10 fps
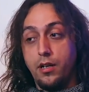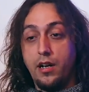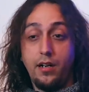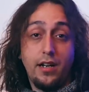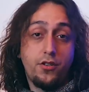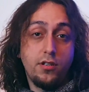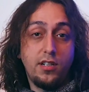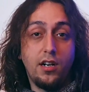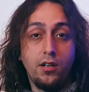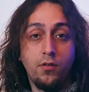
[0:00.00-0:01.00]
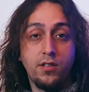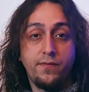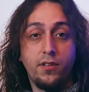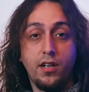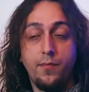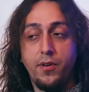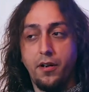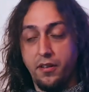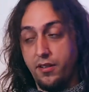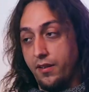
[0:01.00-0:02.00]
are actually gargoyles falling
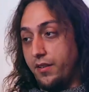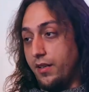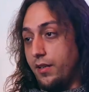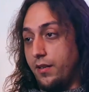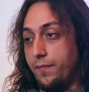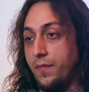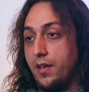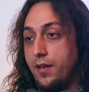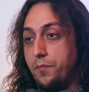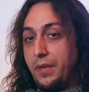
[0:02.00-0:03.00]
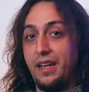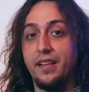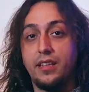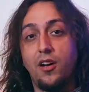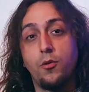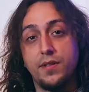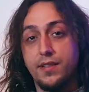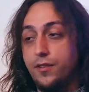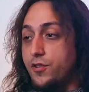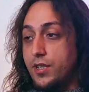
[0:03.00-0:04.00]
apart. The million towers
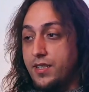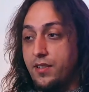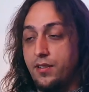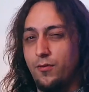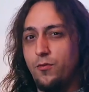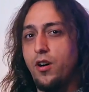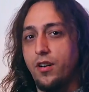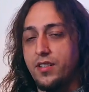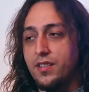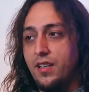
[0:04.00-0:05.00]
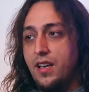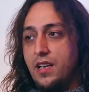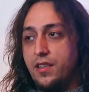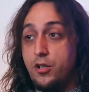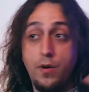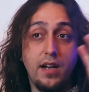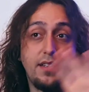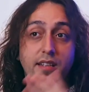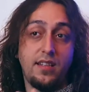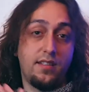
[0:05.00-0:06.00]
are just rocks. The
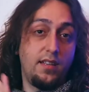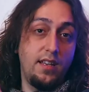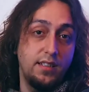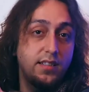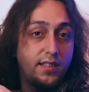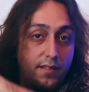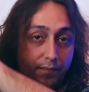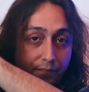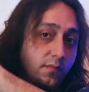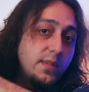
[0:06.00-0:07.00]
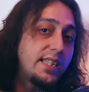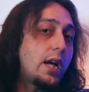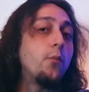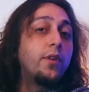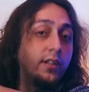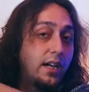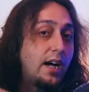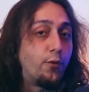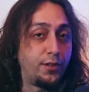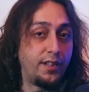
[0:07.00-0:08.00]
dragon that is somewhere
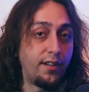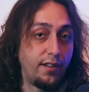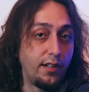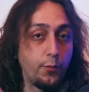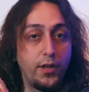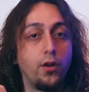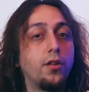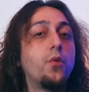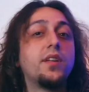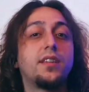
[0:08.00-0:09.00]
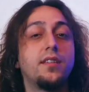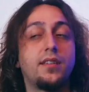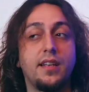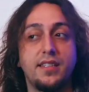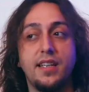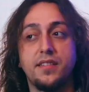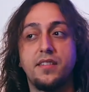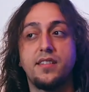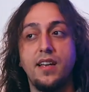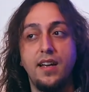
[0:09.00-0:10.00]
out there, and we all know it
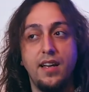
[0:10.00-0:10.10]
exists,